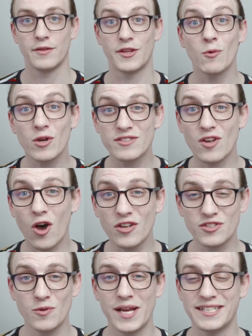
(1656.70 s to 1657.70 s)
There was
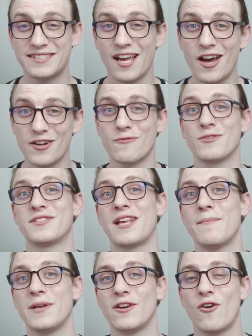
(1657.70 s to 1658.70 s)
also a ton of
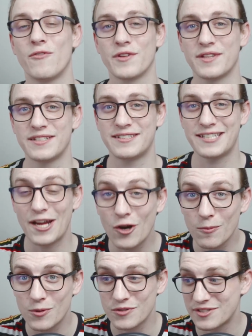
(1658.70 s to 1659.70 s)
resentment over the
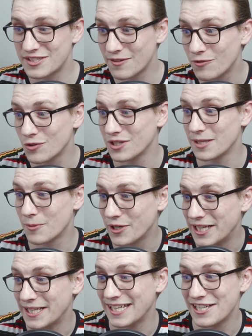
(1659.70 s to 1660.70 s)
terrible civil
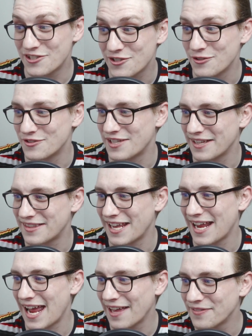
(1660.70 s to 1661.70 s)
liberty issues that
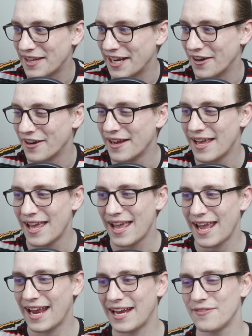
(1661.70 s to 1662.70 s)
they had there.
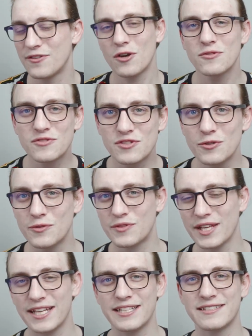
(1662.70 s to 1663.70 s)
And those two
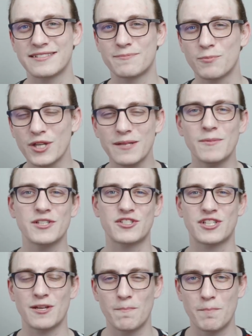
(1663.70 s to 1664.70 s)
things pretty
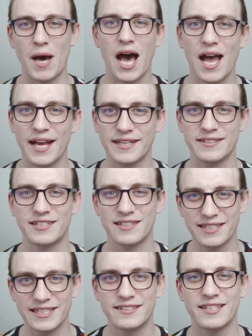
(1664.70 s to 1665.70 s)
much combined to
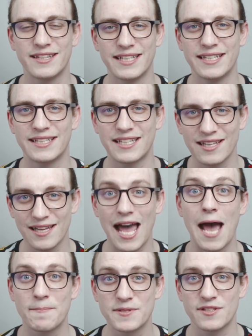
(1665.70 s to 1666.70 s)
lead to the
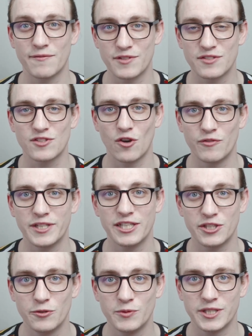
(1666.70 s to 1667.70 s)
collapse of the
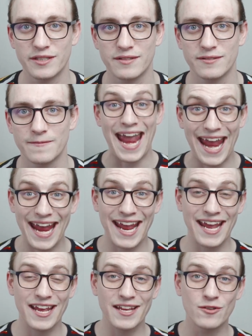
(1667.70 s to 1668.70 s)
Soviet Union.
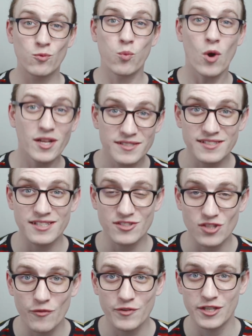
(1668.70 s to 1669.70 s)
And once the
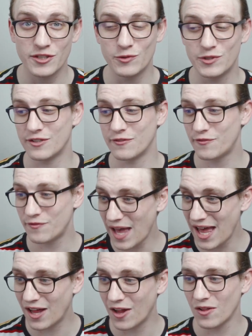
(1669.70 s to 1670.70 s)
Soviet Union
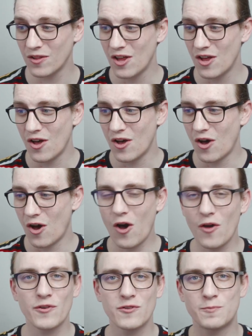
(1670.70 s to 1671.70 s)
fell,
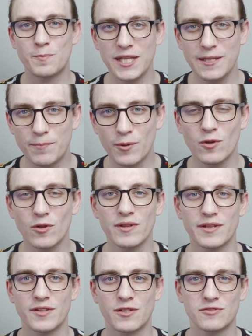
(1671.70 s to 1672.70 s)
all those
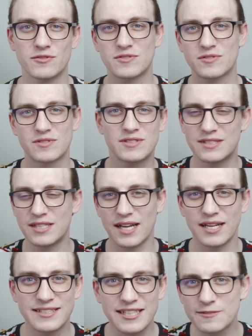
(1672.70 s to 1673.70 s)
people in those
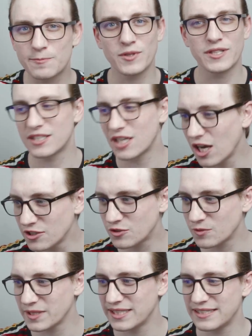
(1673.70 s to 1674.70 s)
disparate
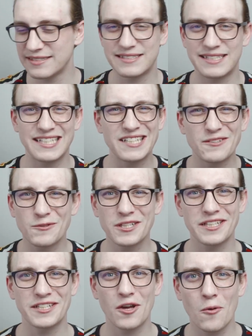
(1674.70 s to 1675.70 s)
countries didn't
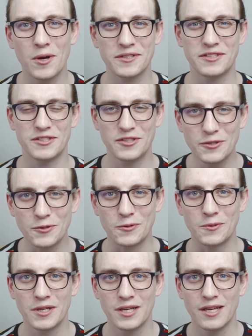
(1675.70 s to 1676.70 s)
really know what to
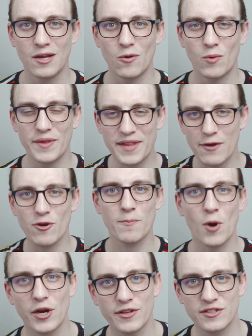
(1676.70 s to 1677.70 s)
do. When they were
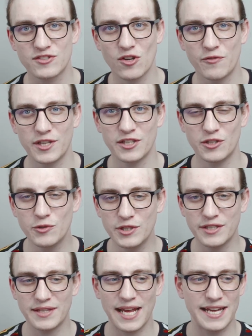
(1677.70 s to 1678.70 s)
part of the Soviet
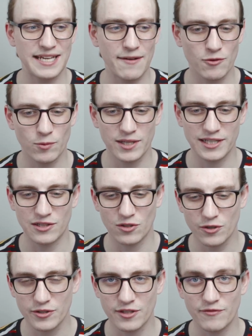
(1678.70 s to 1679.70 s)
Union, they had never really
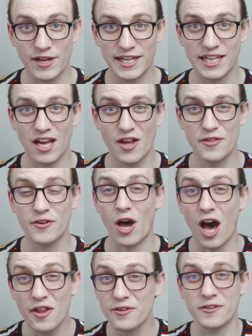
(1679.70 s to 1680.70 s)
learned of any
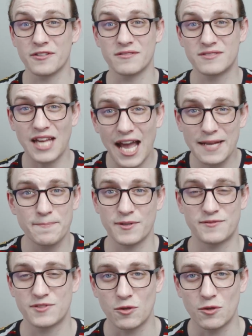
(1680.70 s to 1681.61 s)
other type of